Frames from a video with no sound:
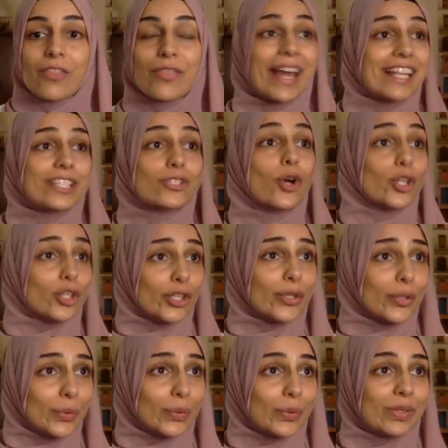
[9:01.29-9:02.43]
That is not
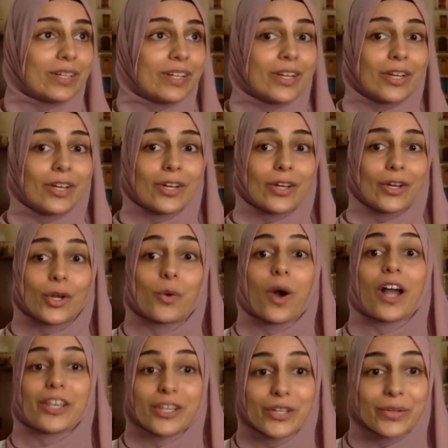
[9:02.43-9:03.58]
you. Who
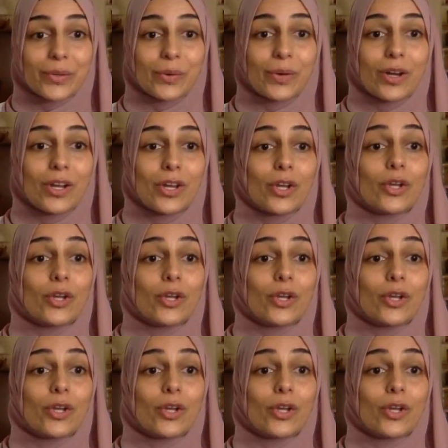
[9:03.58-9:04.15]
are you?